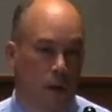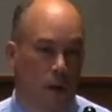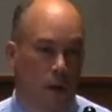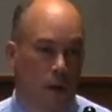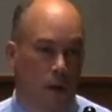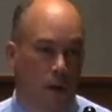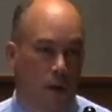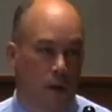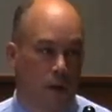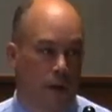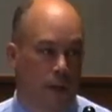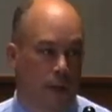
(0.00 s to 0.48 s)

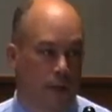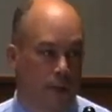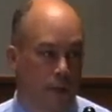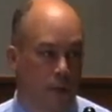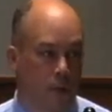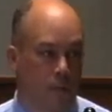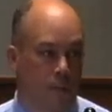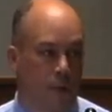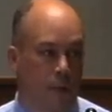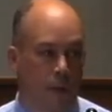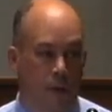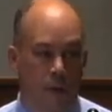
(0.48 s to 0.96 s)
I know you got
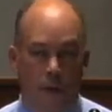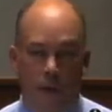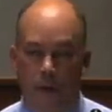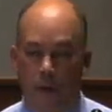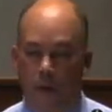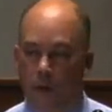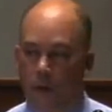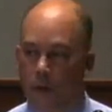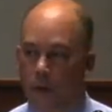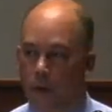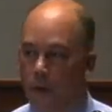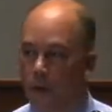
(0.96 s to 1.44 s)
2 billion,
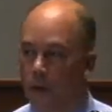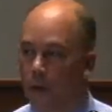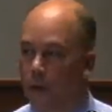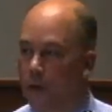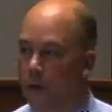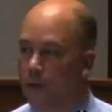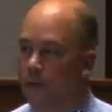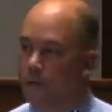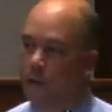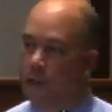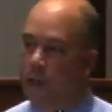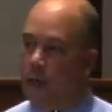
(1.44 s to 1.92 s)

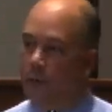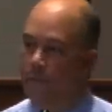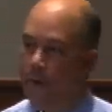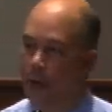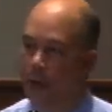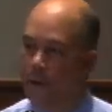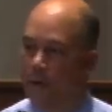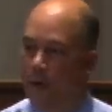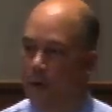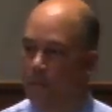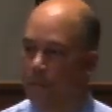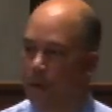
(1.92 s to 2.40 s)
you first got
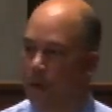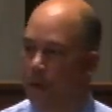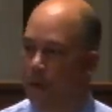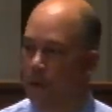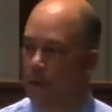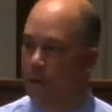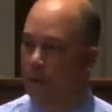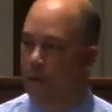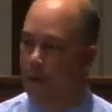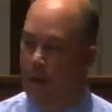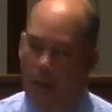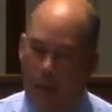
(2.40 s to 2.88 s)
500
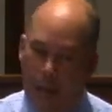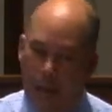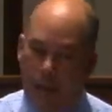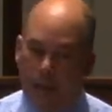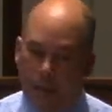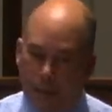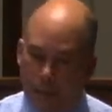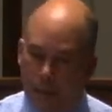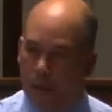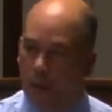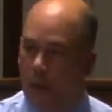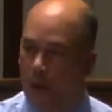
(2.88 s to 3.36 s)
million
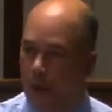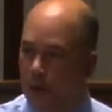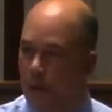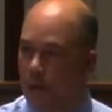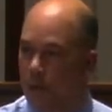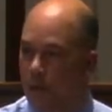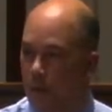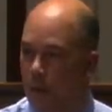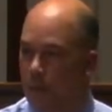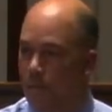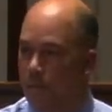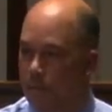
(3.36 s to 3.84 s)
edits on
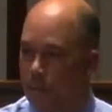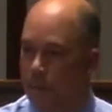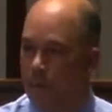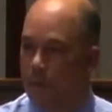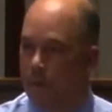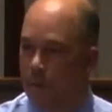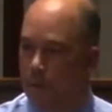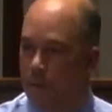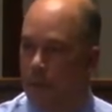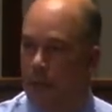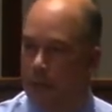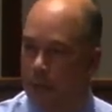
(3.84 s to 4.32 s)
some
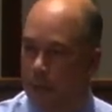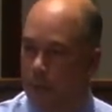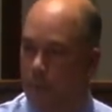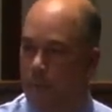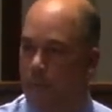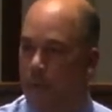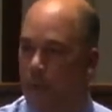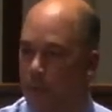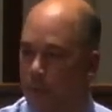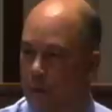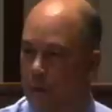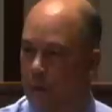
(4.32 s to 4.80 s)
sites we
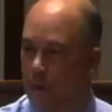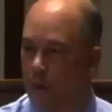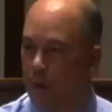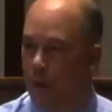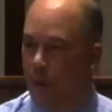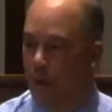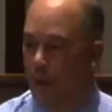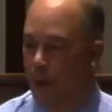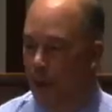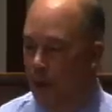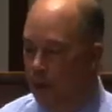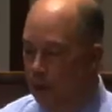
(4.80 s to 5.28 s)
built,
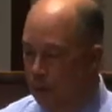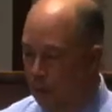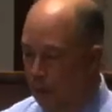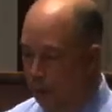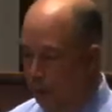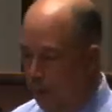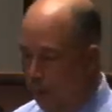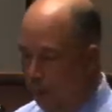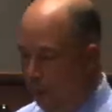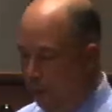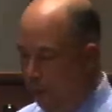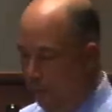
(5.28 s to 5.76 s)
and then you
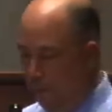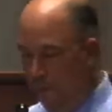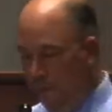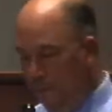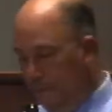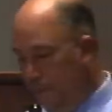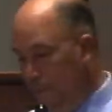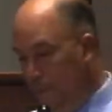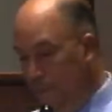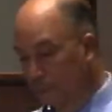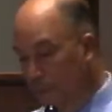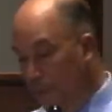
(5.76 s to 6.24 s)
got
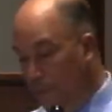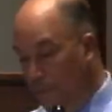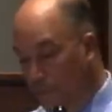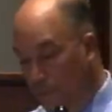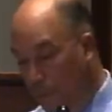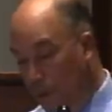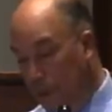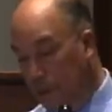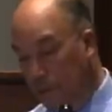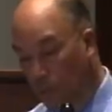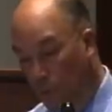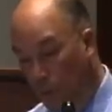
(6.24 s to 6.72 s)

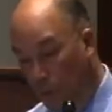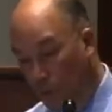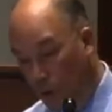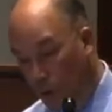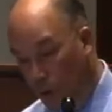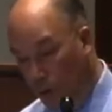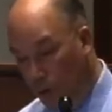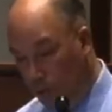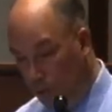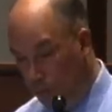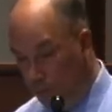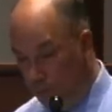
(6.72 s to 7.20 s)
much
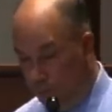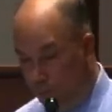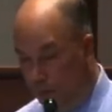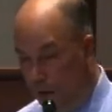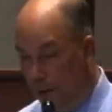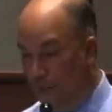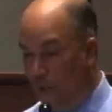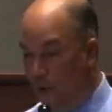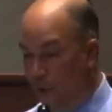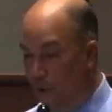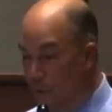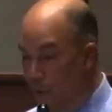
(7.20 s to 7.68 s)
more,
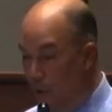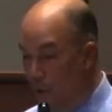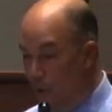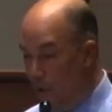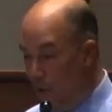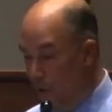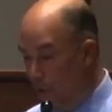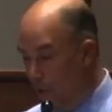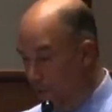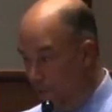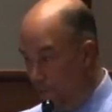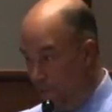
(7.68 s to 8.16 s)
500
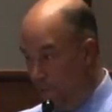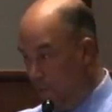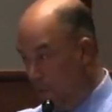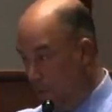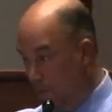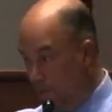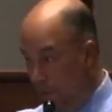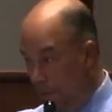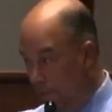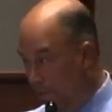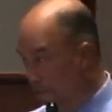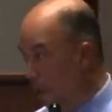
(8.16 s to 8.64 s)
million
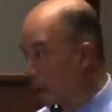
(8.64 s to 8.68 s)
complete